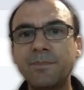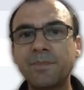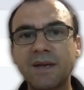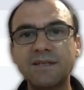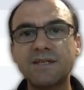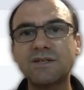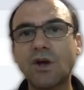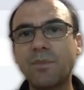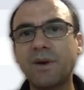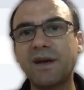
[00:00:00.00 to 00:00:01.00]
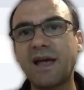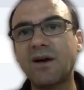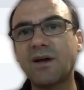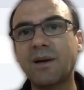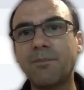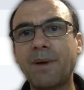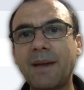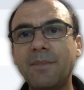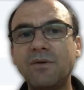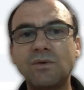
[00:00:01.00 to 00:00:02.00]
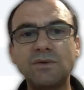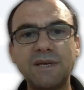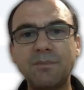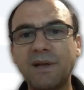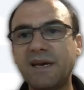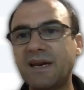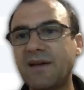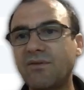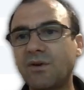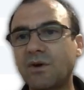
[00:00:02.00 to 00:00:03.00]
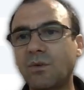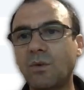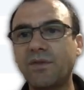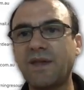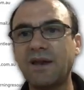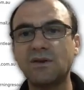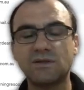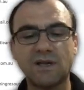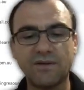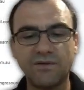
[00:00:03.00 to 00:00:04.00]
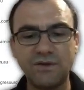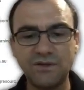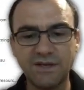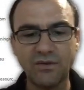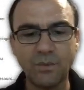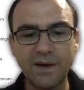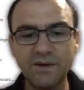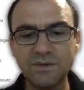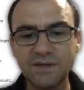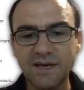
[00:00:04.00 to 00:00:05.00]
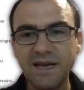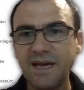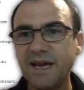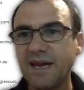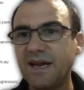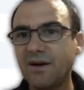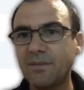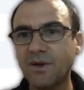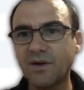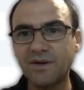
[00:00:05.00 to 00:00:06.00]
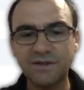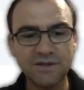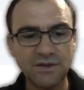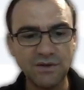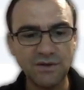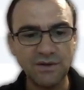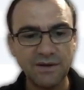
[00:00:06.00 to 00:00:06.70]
is just open an outcome payment rule template and have a look at what that looks like for New South Wales. Here I'm going to